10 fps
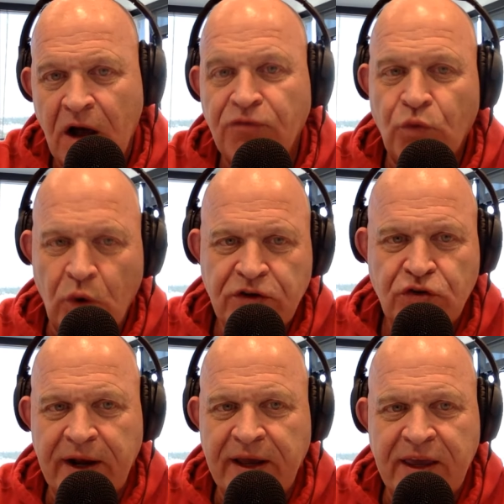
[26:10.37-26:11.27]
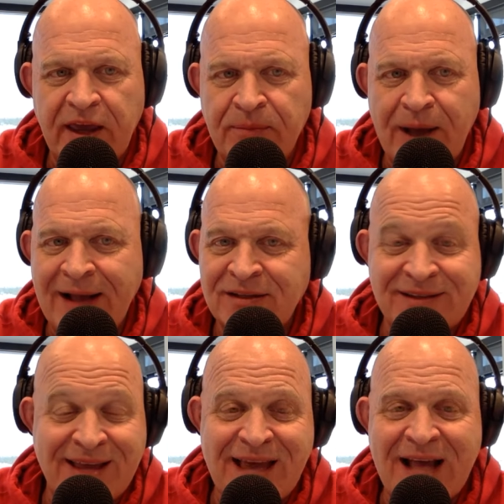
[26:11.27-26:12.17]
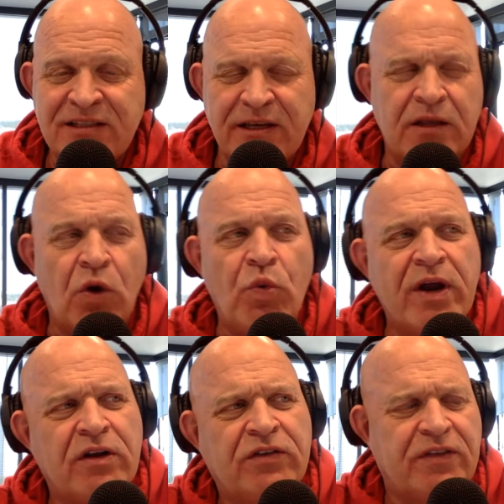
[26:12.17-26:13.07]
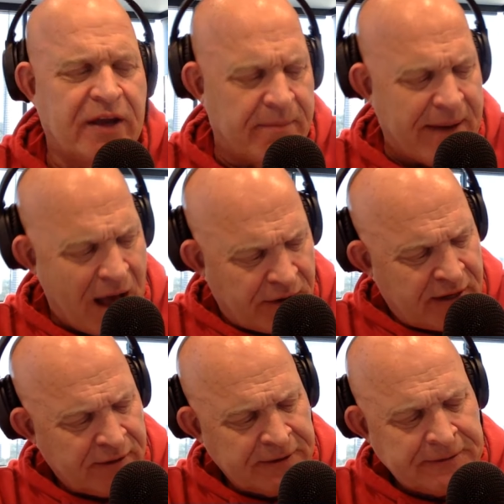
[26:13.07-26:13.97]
of one training camp practice, and that's it. And the weirdest thing about it